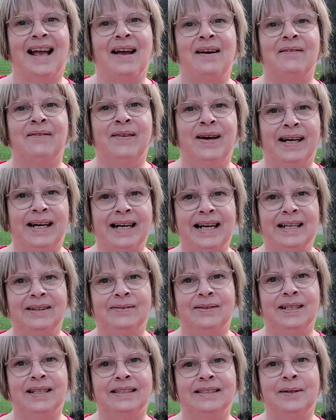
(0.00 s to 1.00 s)
Very
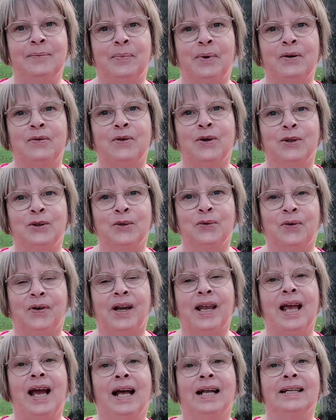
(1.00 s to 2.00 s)
definitely prefer to
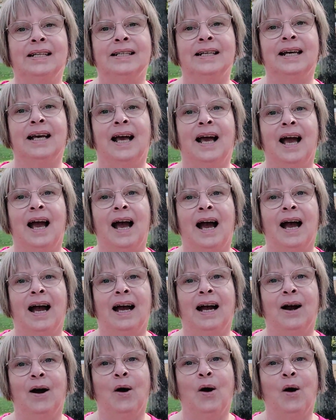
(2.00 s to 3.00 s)
freehand.
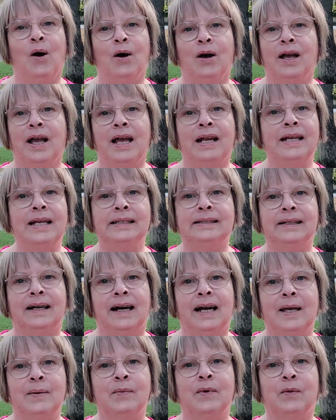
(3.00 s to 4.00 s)
Any
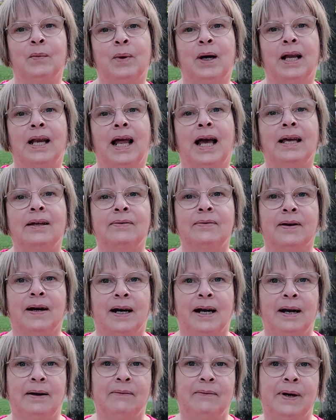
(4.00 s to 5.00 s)
time of my life
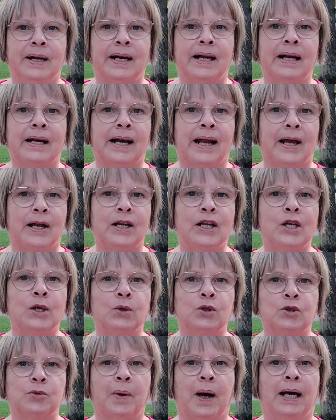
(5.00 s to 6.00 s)
I have very rarely
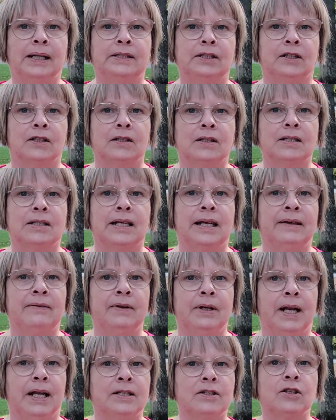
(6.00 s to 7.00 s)
used patterns,
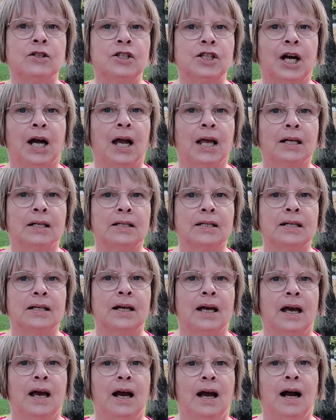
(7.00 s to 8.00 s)
even as a child.
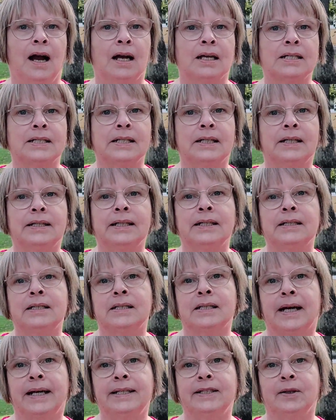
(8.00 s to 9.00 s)
I started
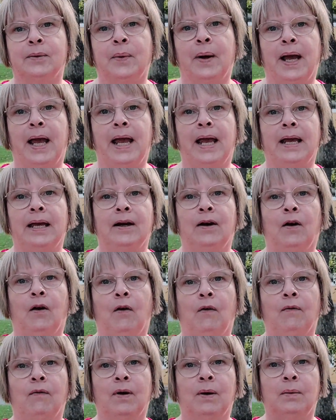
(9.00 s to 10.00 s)
straight away
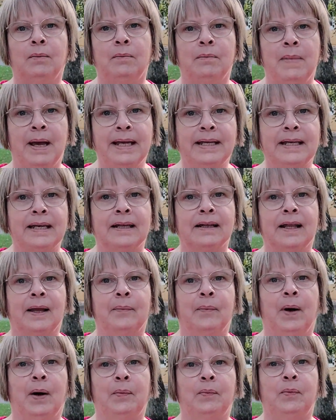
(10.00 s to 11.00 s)
of making
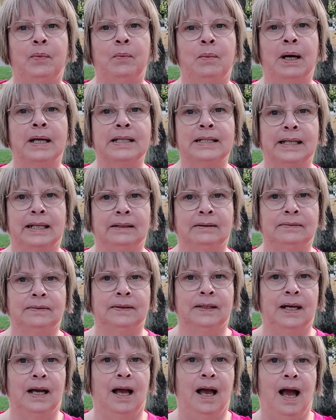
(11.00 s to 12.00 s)
them up myself,
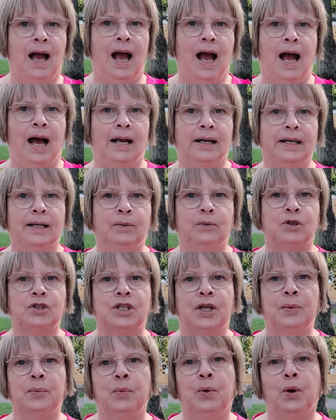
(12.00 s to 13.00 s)
and it was
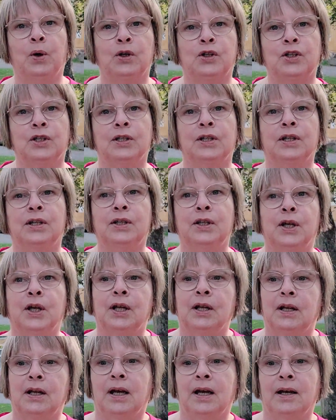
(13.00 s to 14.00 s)
important
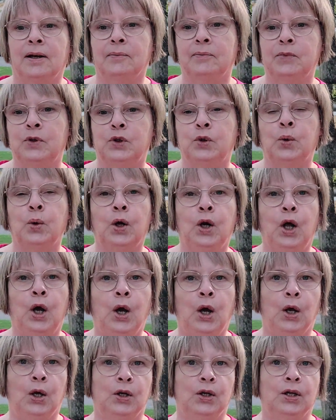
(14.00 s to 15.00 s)
to
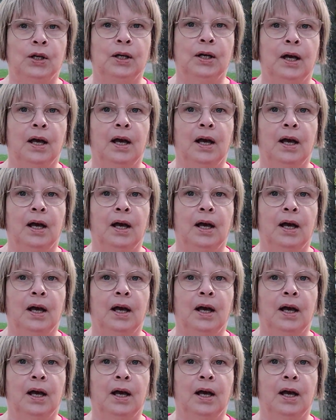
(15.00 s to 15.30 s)
learn